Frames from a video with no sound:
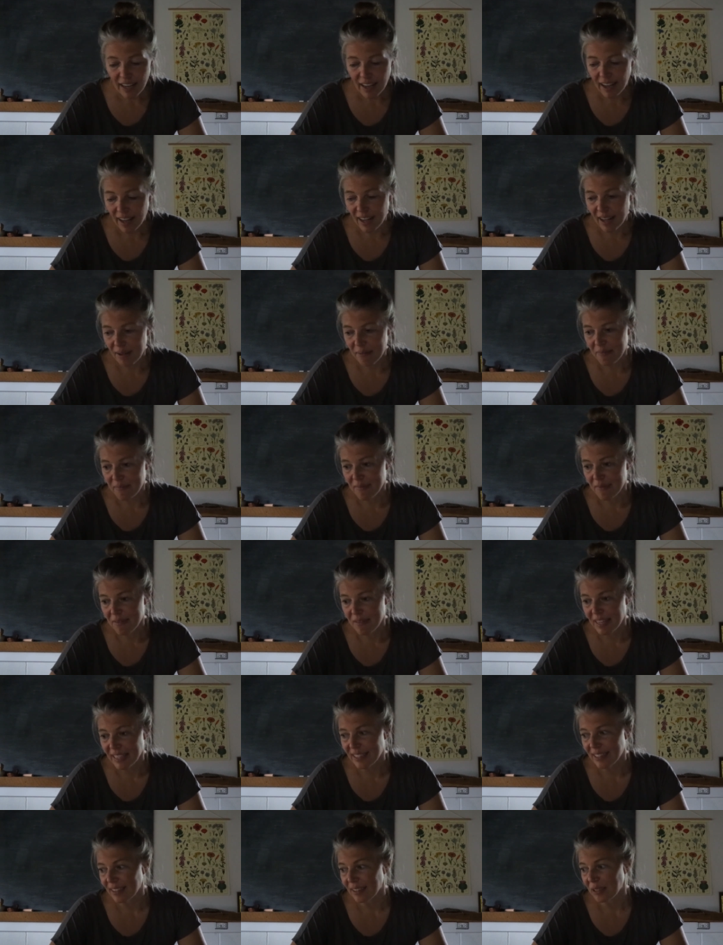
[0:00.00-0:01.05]
um,
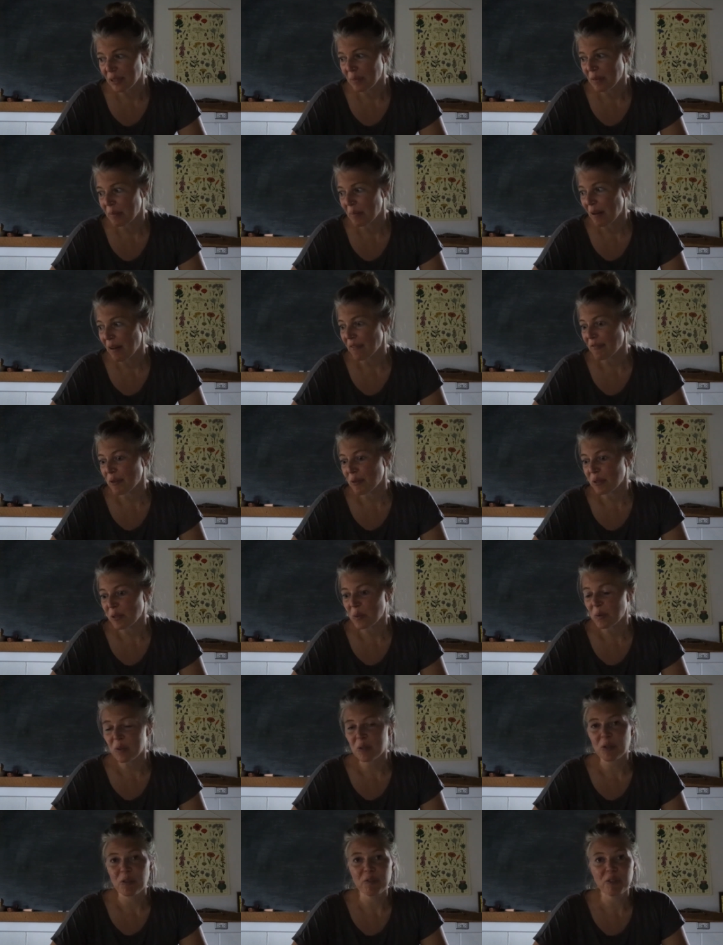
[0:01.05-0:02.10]
that's a little bit about folk
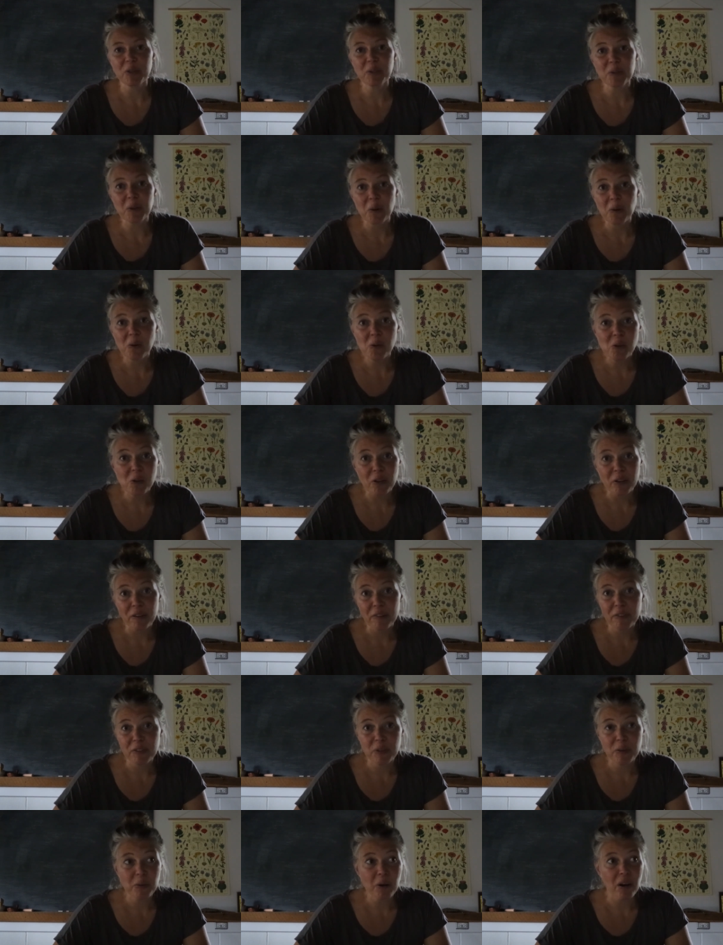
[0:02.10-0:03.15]
school. So if you're local or
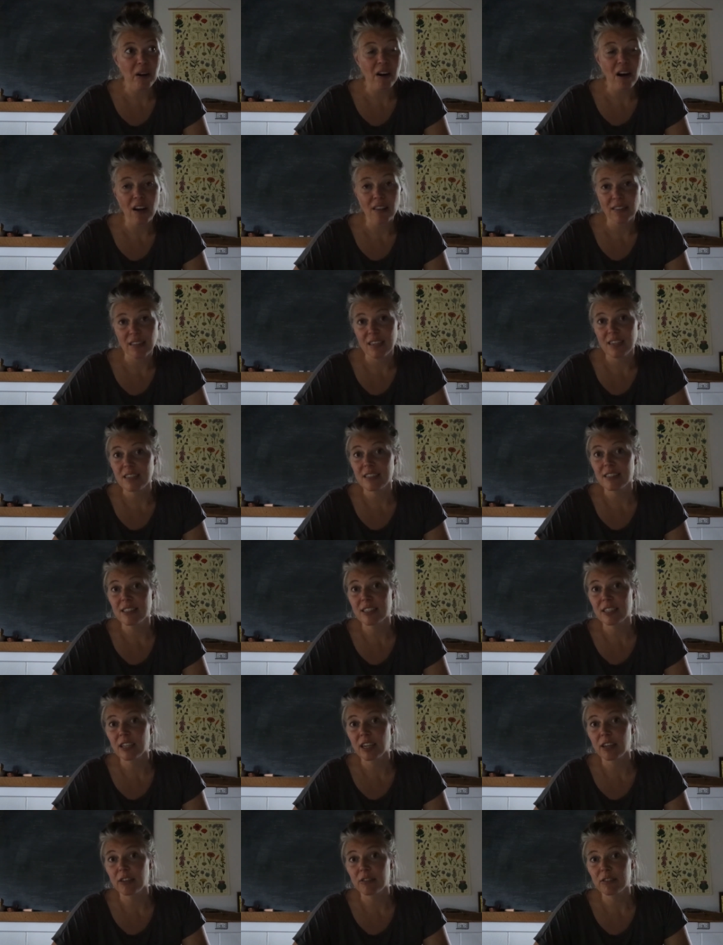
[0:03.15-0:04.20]
if you are on the East
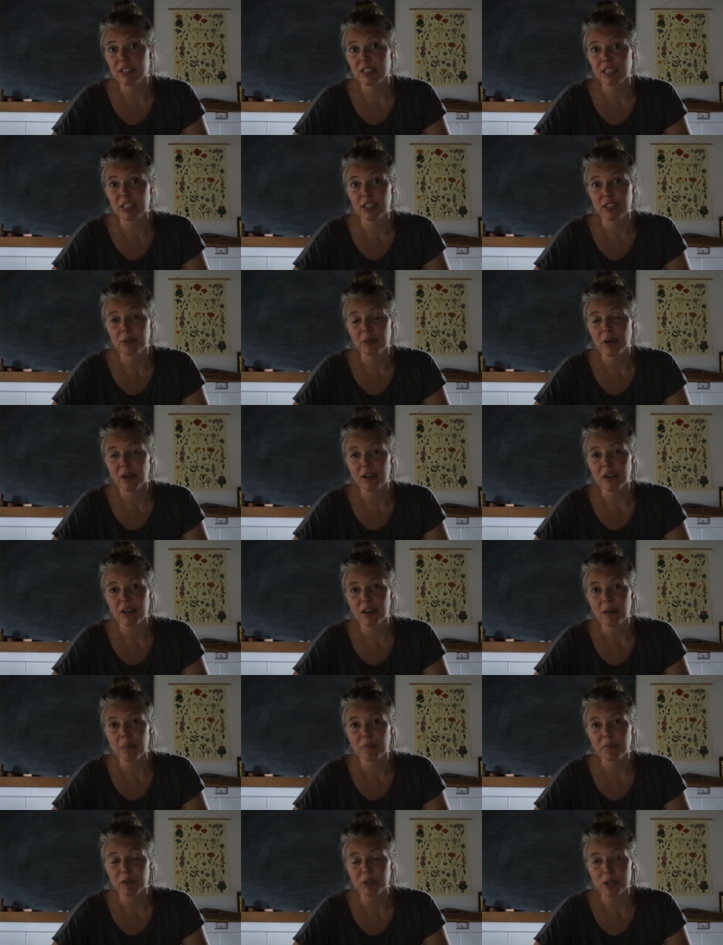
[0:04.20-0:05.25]
Coast and you are
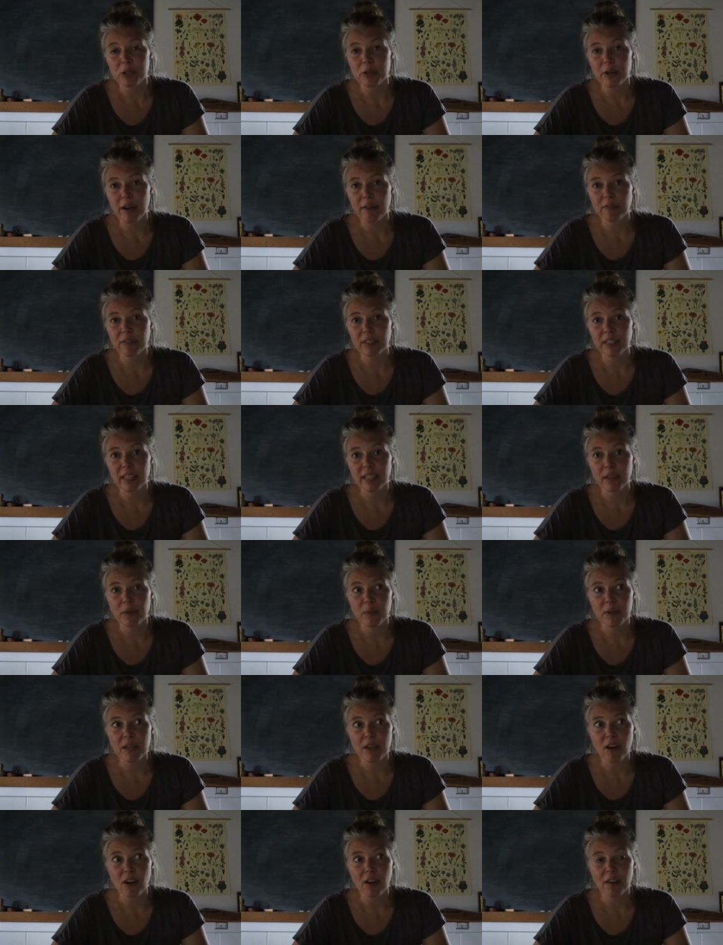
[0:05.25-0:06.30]
up for traveling,
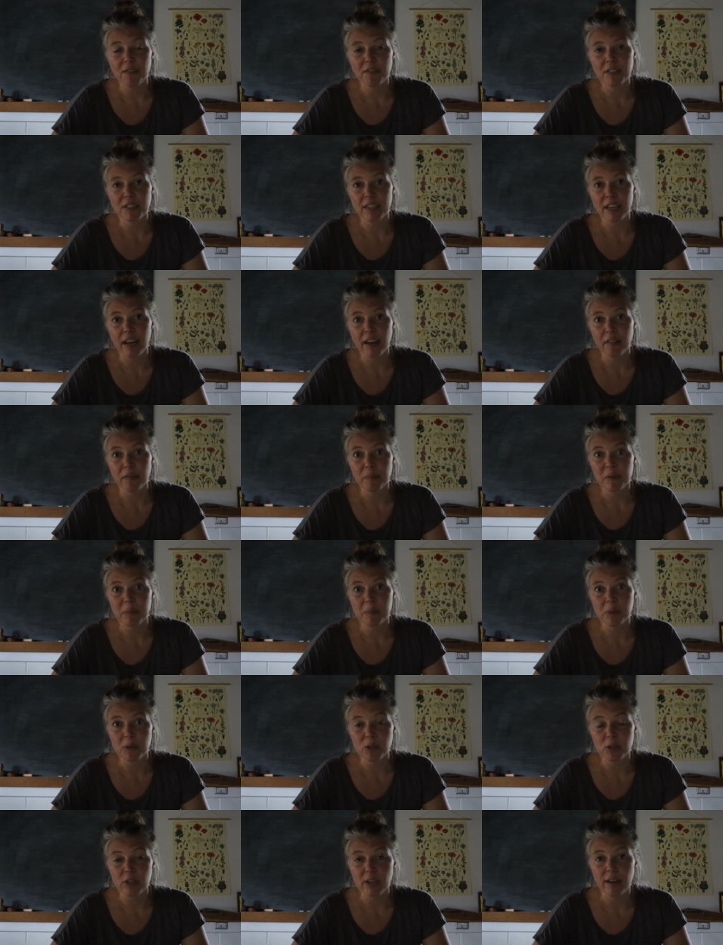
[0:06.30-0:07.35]
we often have
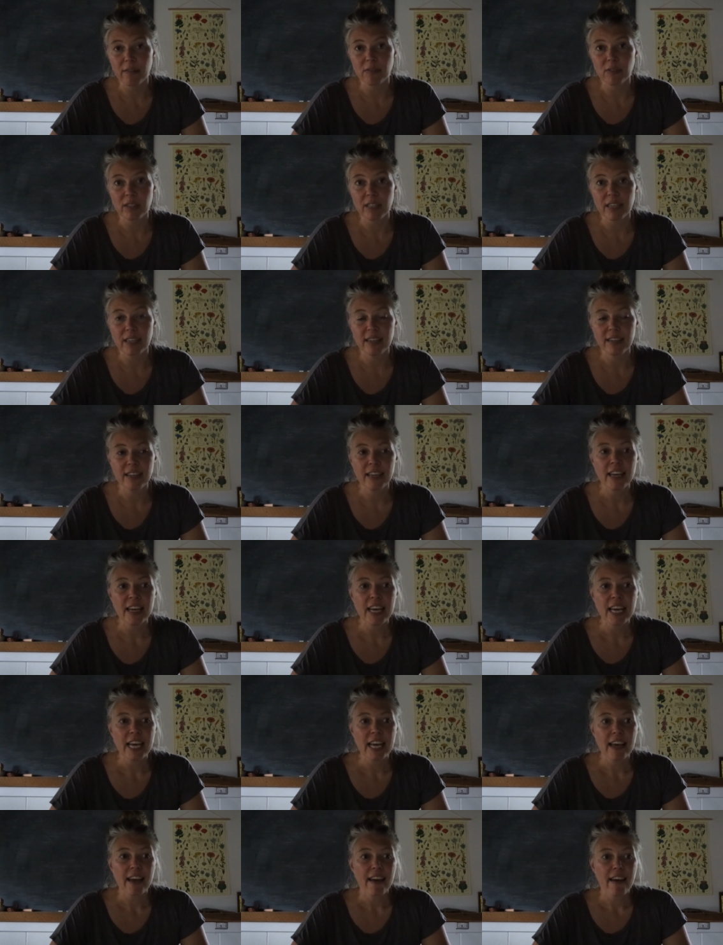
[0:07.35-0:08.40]
people travel in
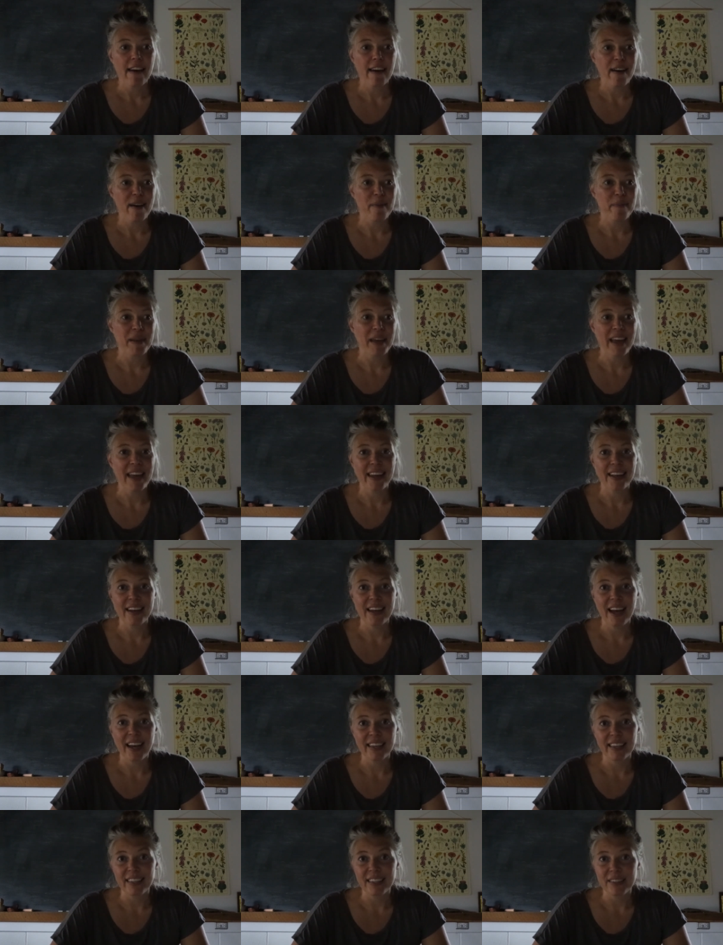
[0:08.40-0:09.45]
um, and
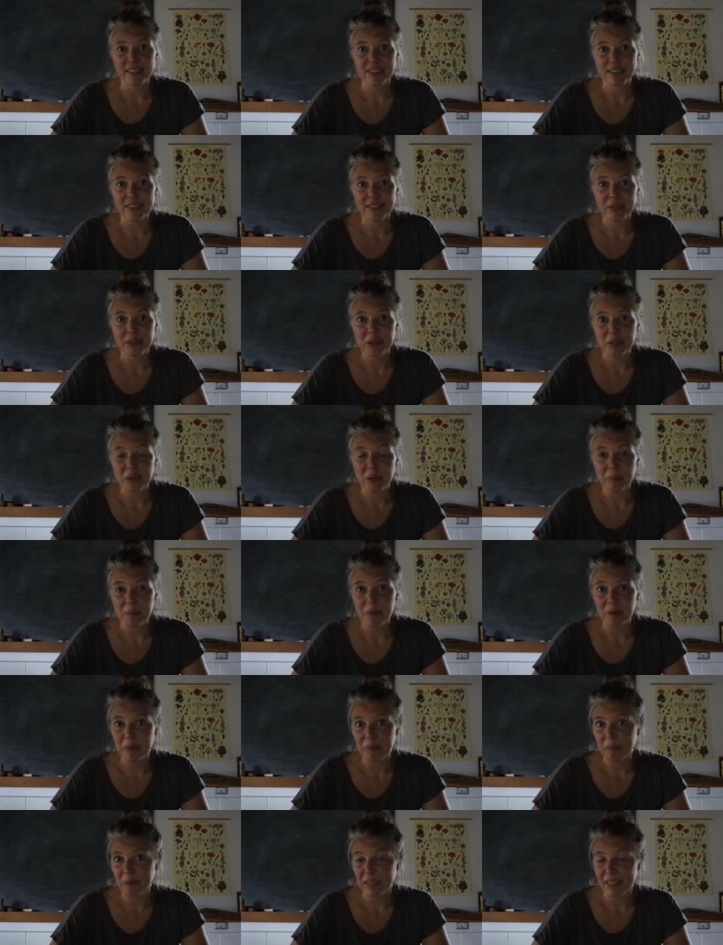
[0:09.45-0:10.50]
I can hook you up
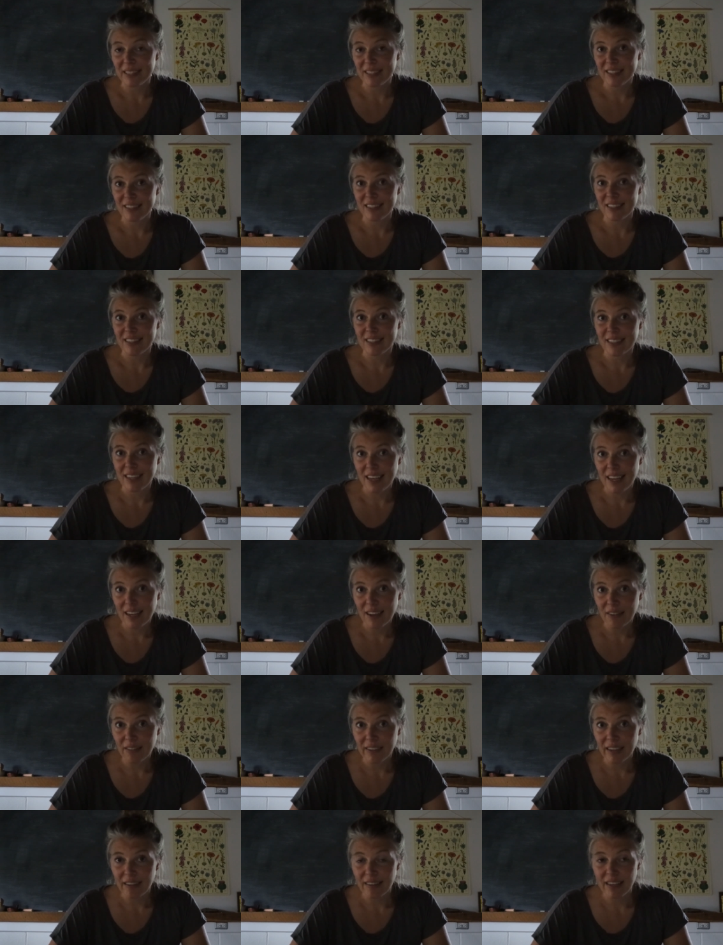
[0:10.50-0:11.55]
with places to stay
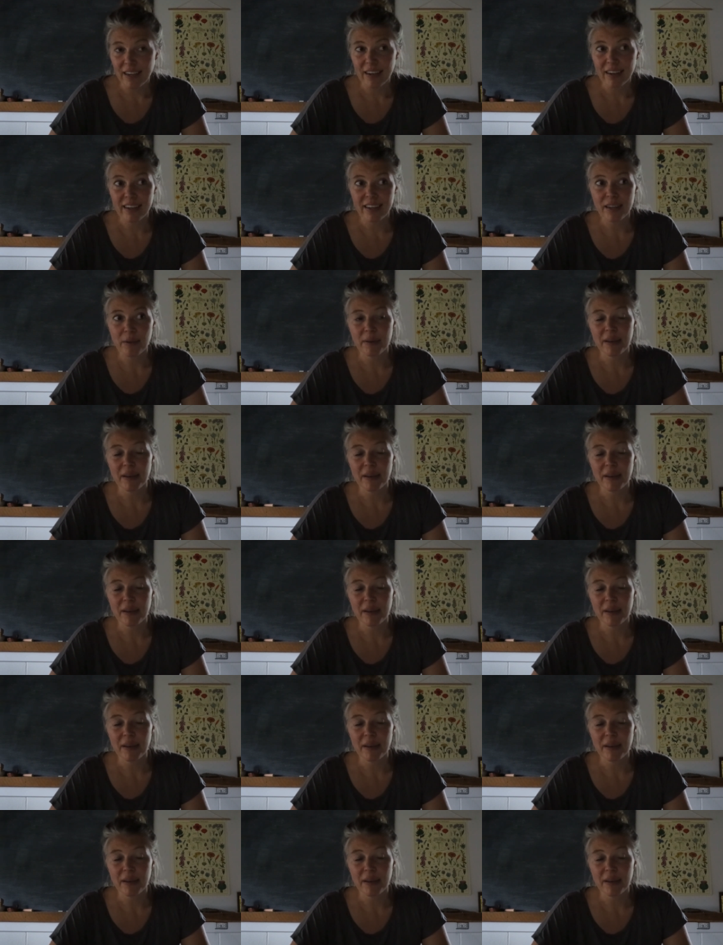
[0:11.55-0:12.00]
around the area.